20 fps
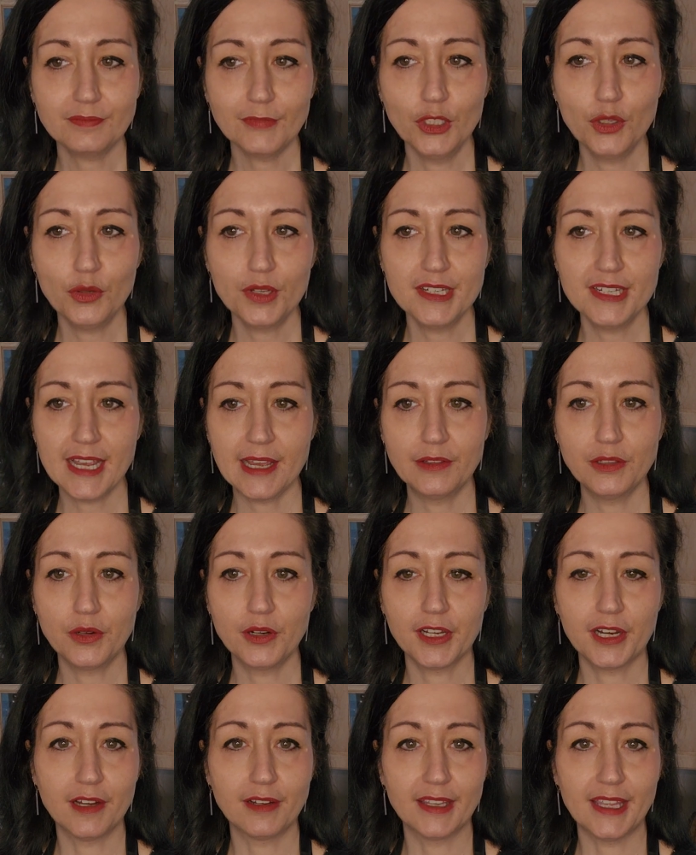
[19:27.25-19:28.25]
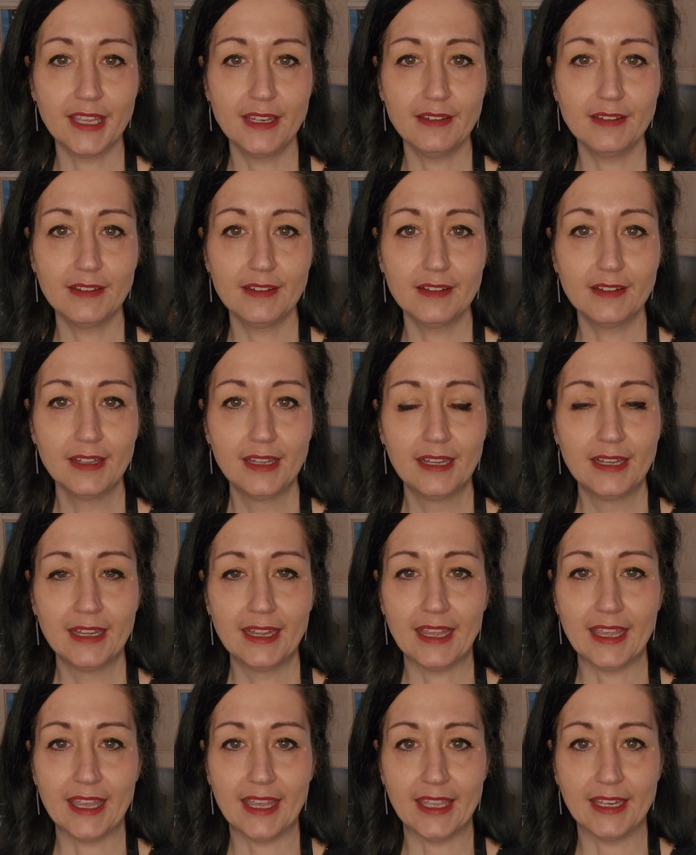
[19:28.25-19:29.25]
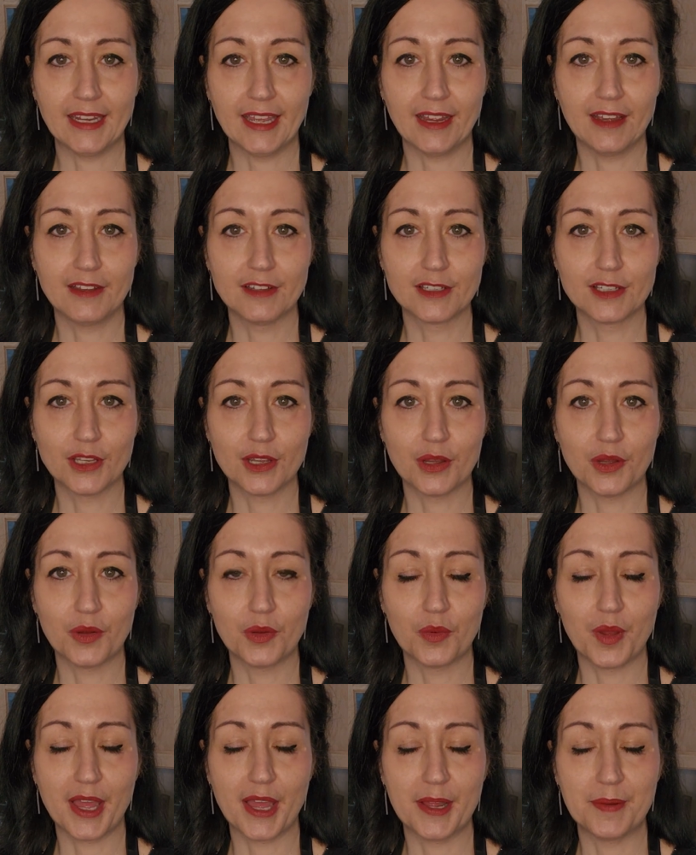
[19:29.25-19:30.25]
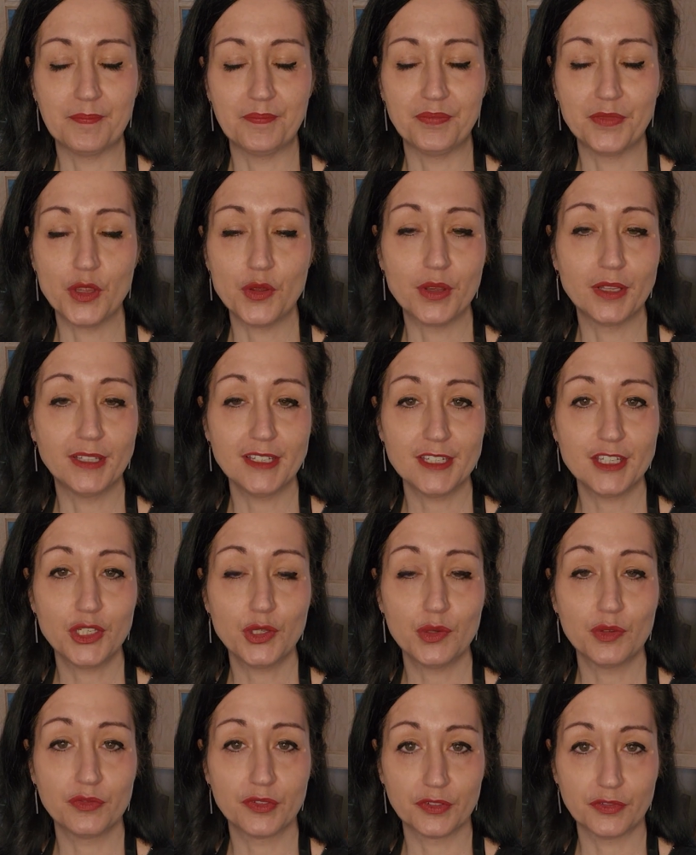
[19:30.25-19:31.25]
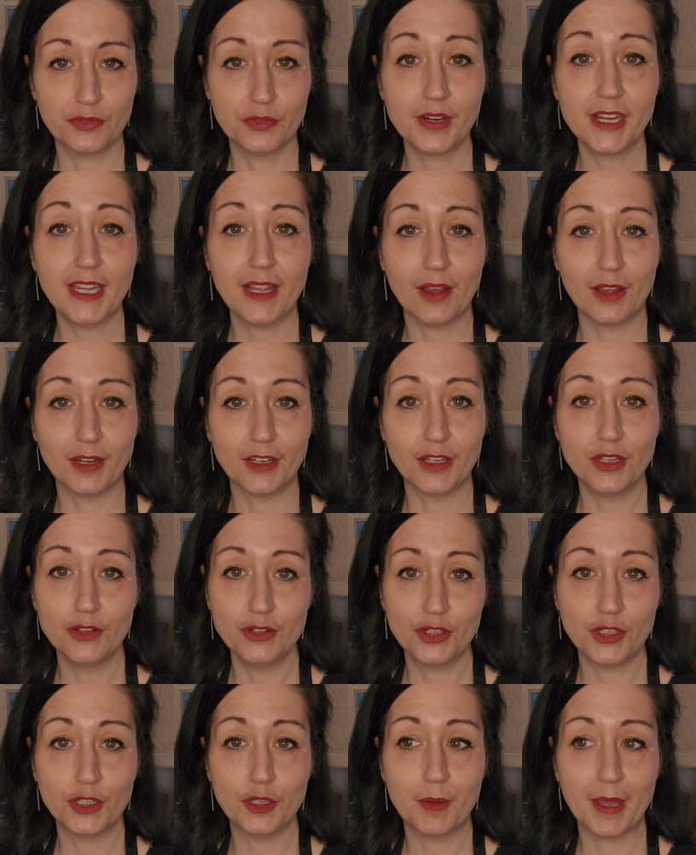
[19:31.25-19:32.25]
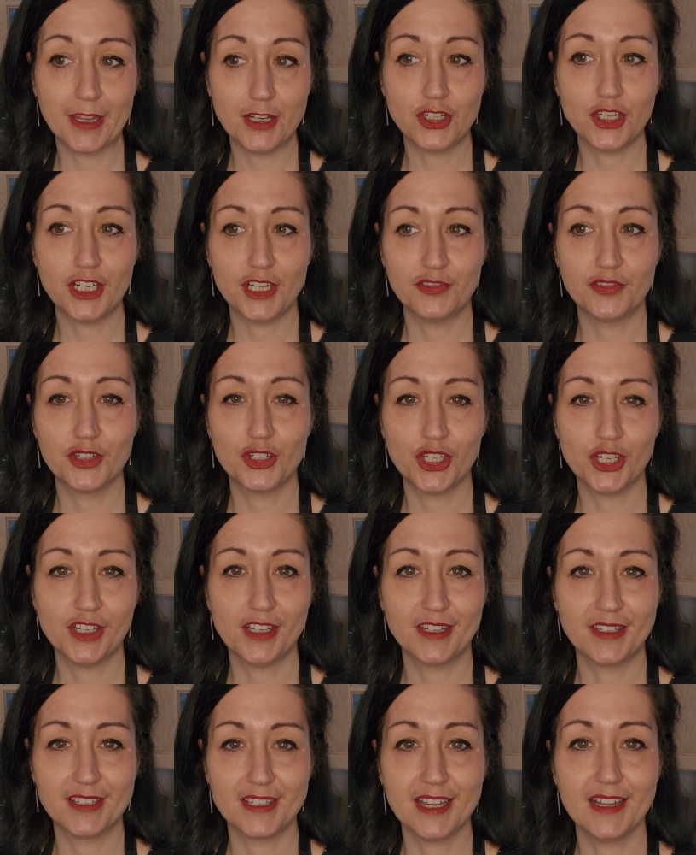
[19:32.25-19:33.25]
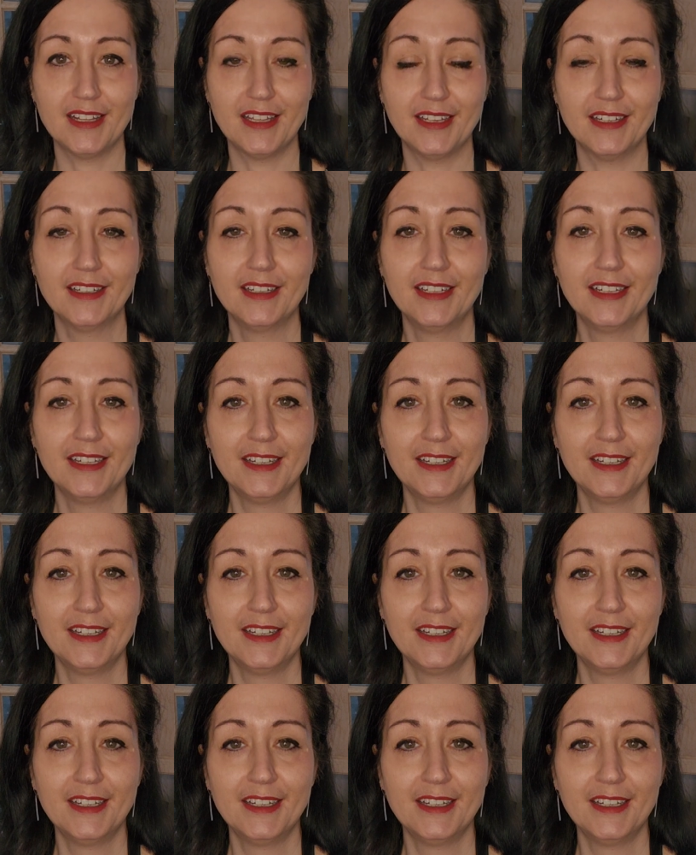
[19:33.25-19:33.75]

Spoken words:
You can download it on Kindle, and I also, you can listen to it for free on YouTube at Gina Virginia Casella